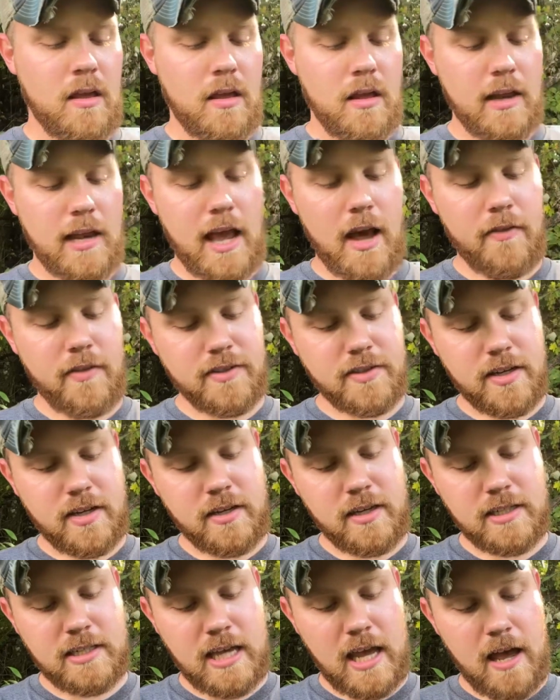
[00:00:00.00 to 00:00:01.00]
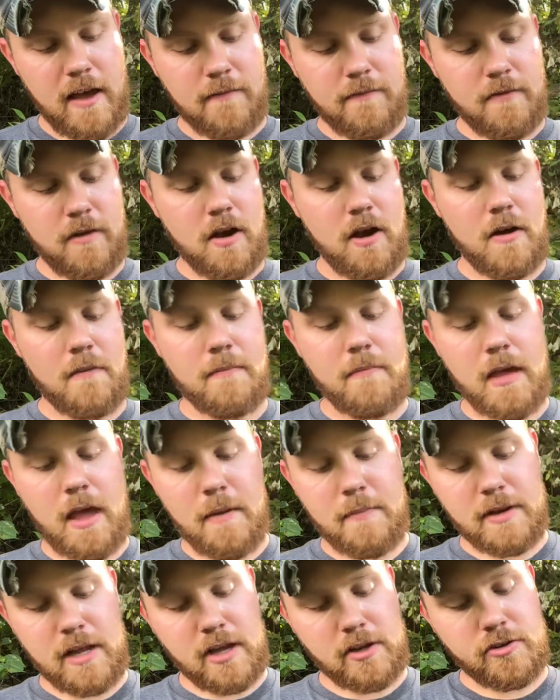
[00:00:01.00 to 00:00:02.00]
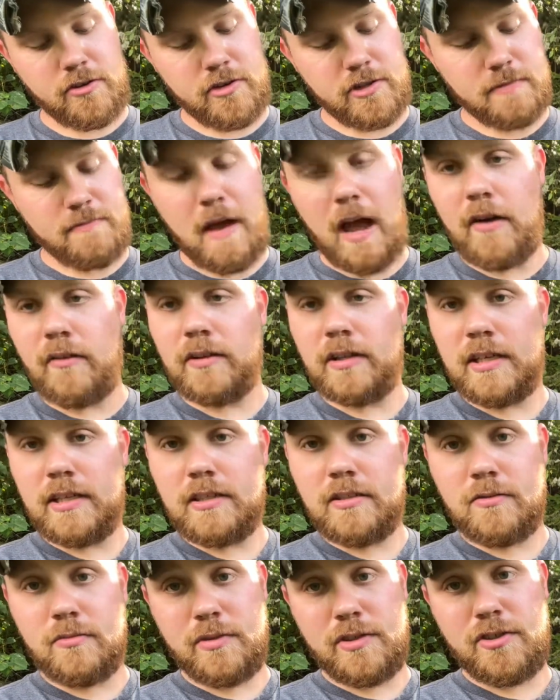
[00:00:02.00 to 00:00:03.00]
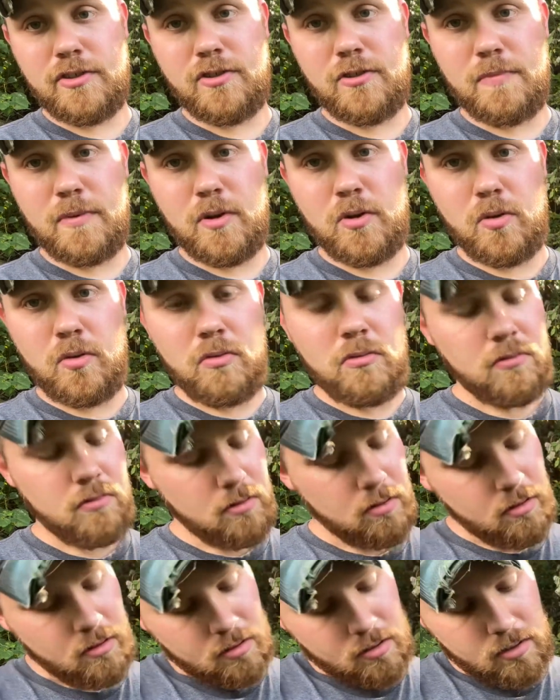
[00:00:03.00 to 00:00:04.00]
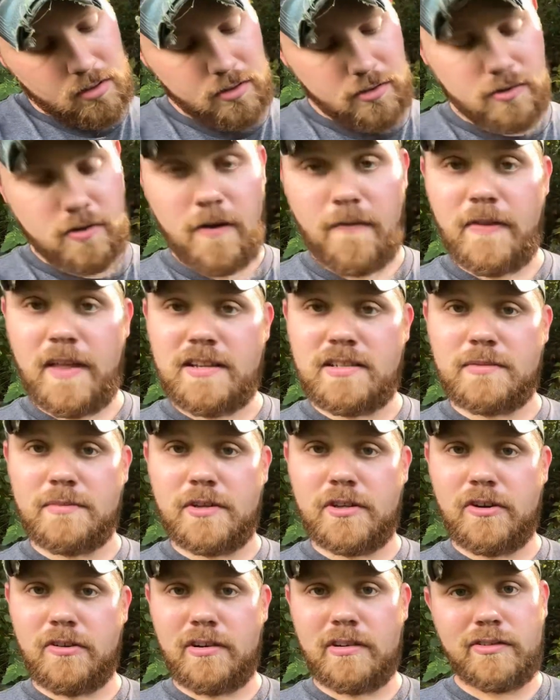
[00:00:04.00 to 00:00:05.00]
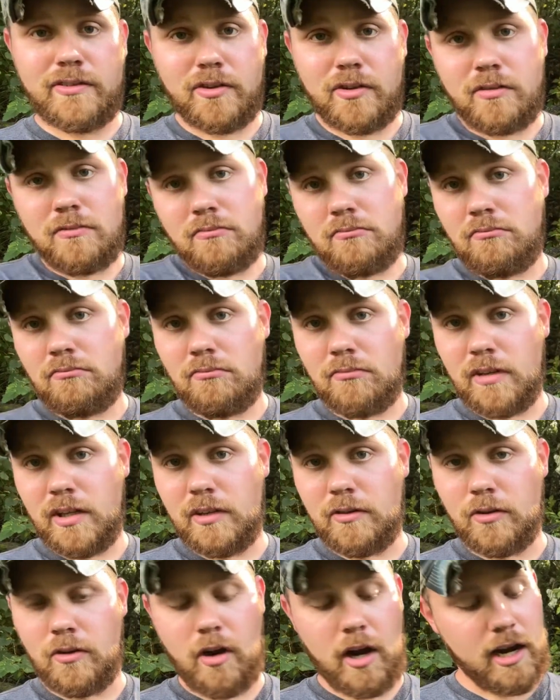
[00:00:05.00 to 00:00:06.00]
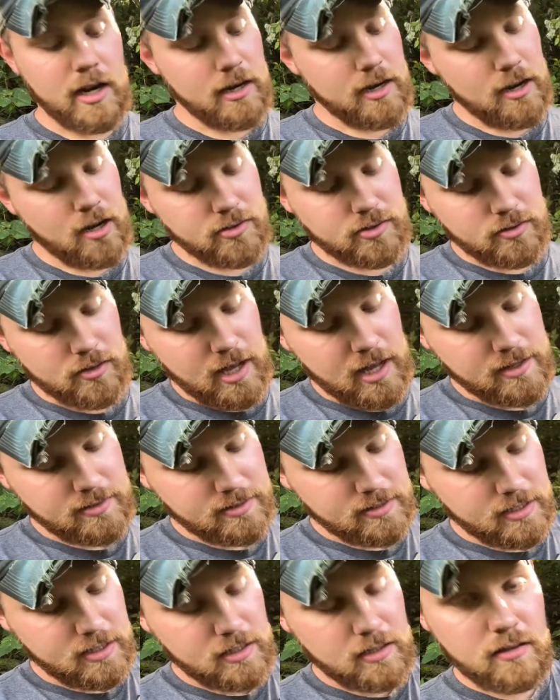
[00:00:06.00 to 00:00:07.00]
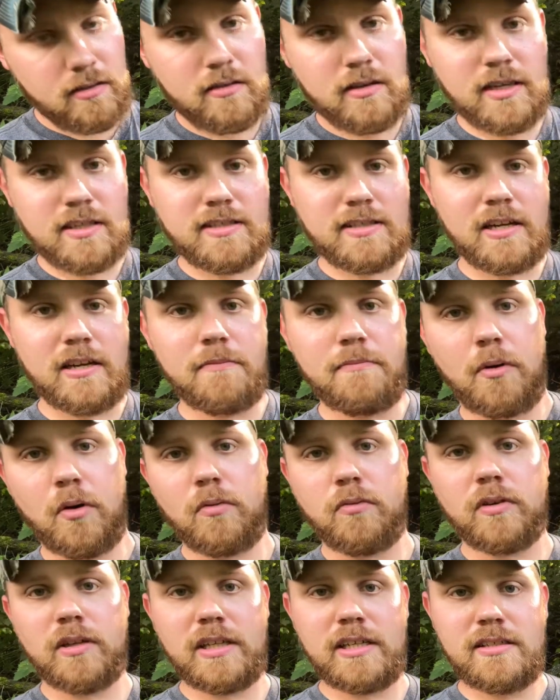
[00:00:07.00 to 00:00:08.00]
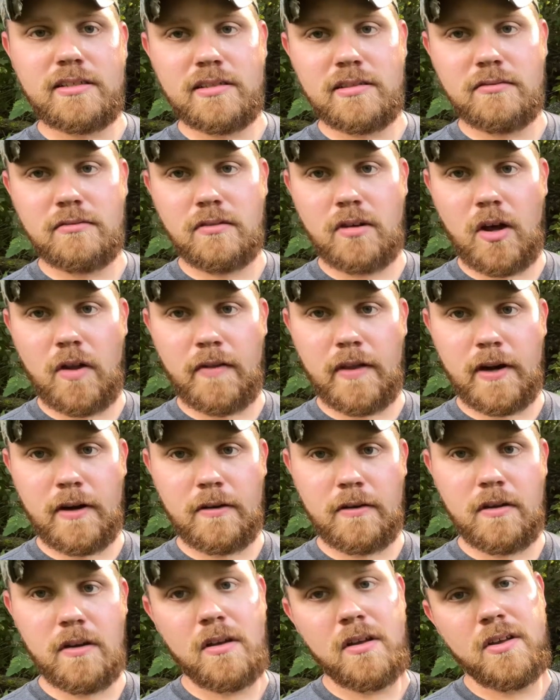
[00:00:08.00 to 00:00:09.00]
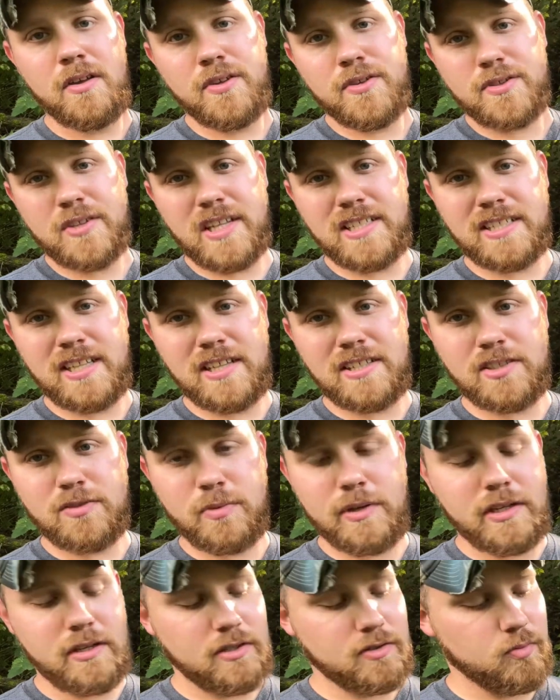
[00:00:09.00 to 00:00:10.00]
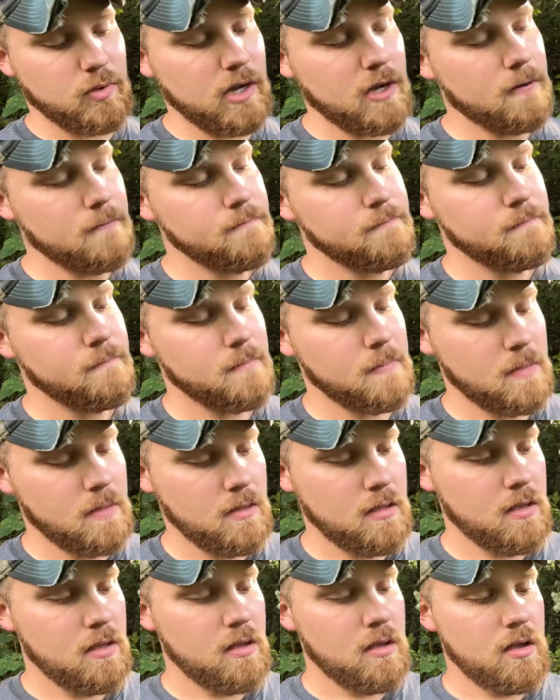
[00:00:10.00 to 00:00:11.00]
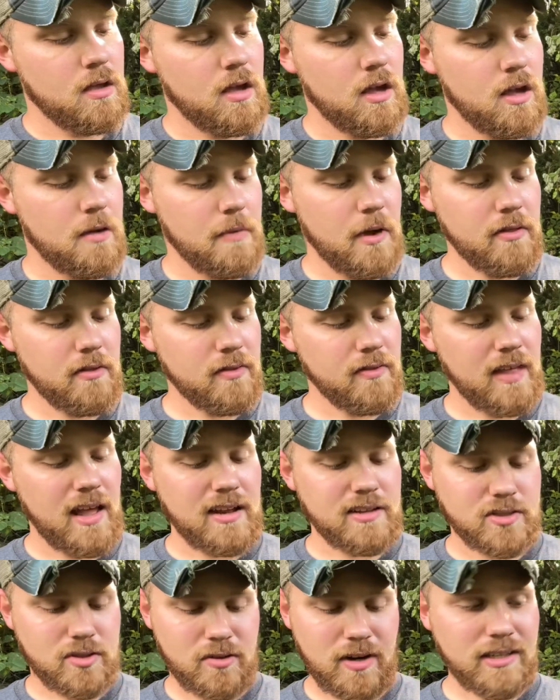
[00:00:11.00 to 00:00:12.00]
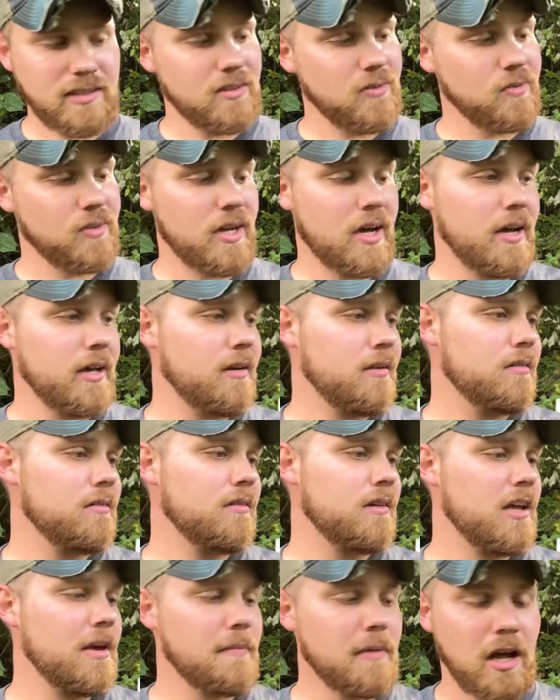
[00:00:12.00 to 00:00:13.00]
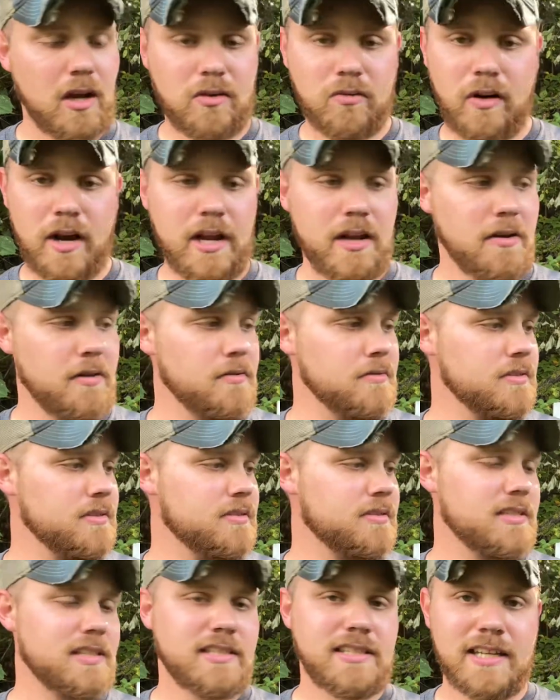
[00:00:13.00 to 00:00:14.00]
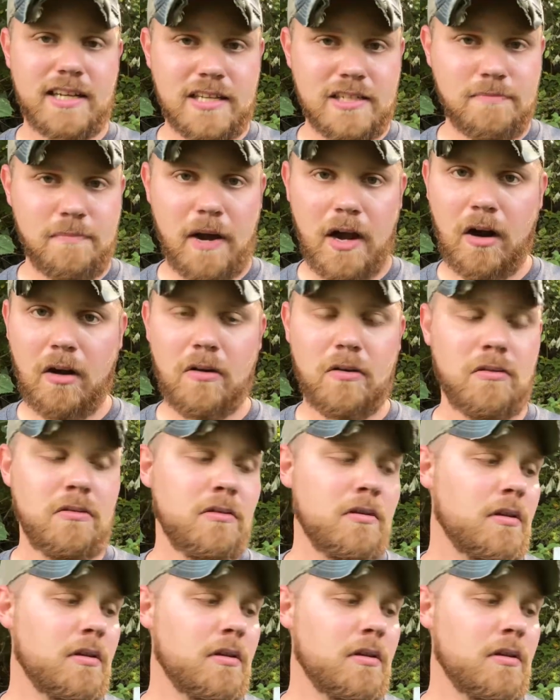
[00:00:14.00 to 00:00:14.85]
Now, this gun does have ambidextrous mag release, which is super cool. So if that's something you're into, then great. It also has the extended bolt release on there. So that's kind of sweet as well. Other than that, it's a great little gun. M-lock rails, 16-inch barrel,